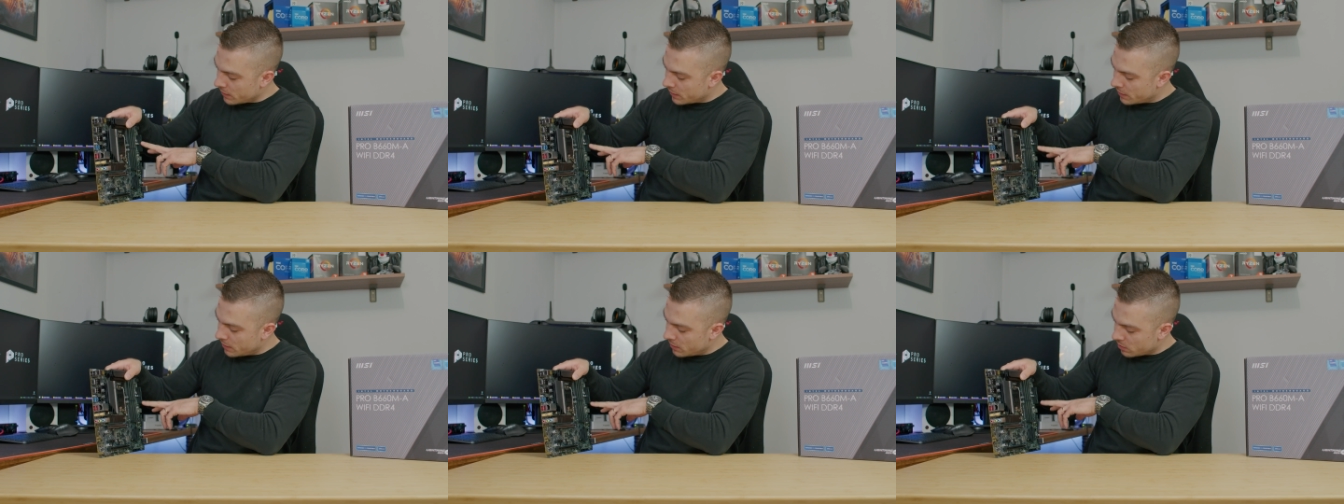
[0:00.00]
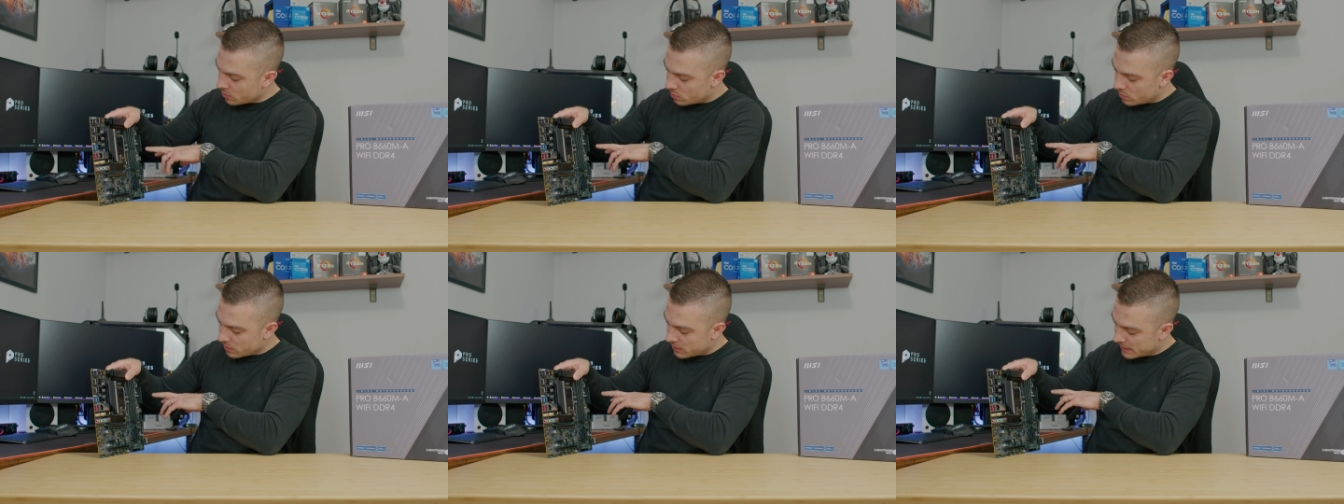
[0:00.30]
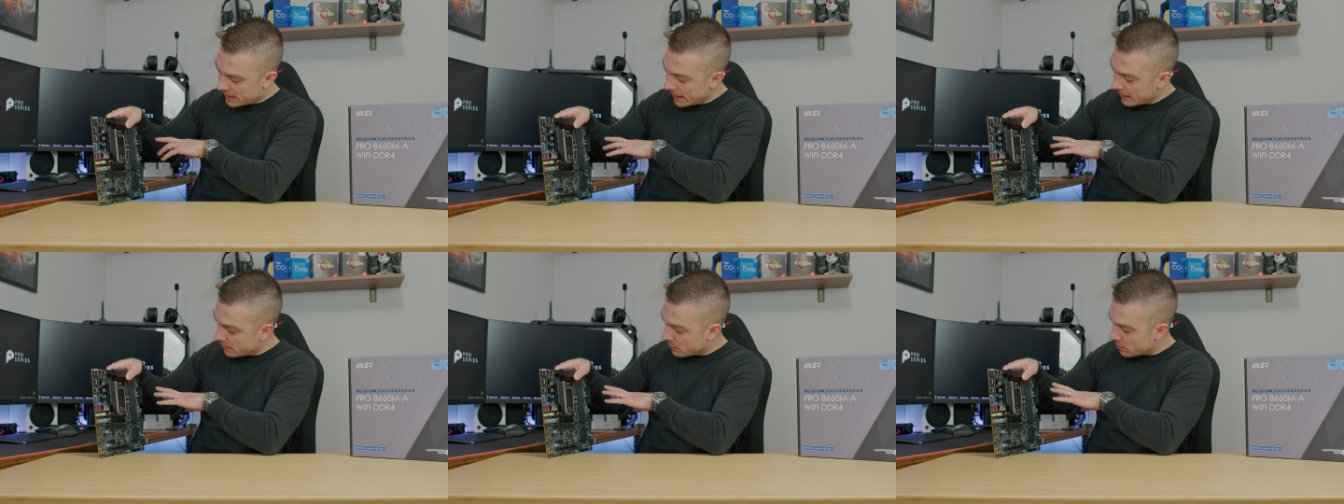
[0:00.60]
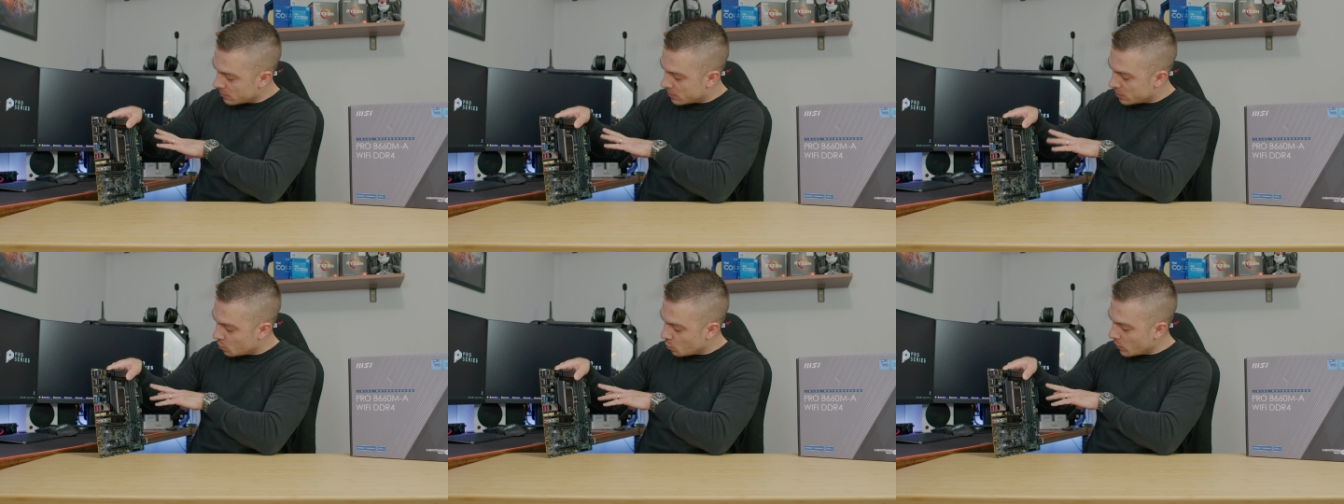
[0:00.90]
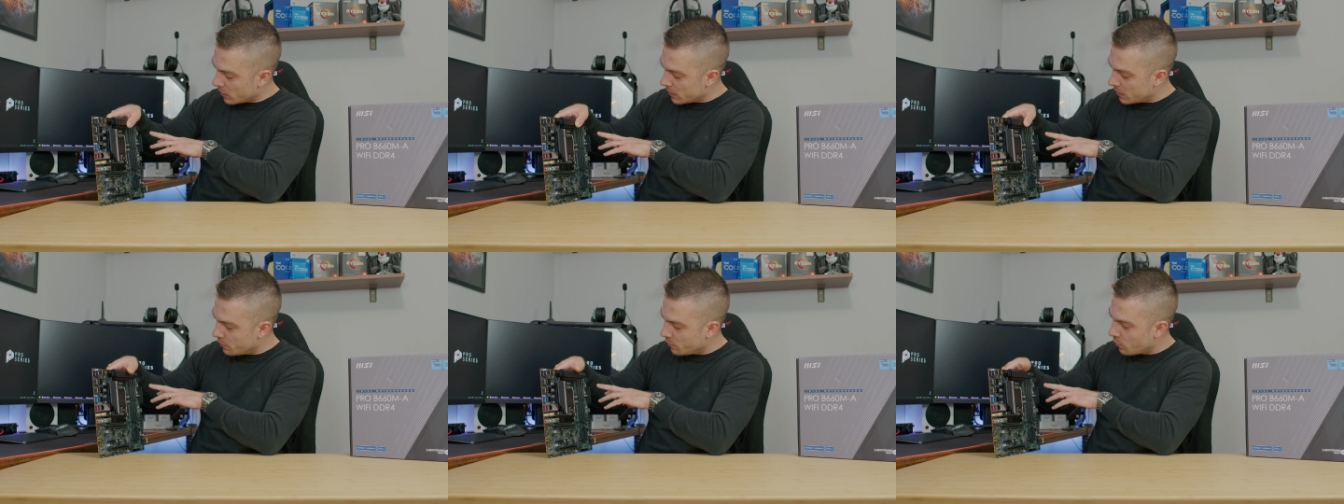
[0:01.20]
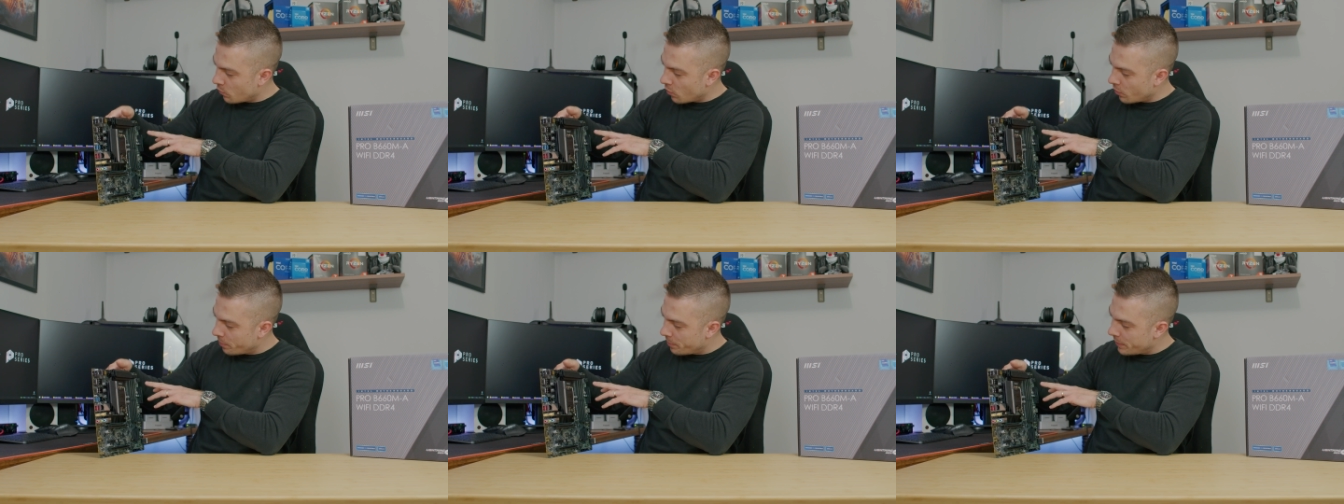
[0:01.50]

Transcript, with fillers: here standard 24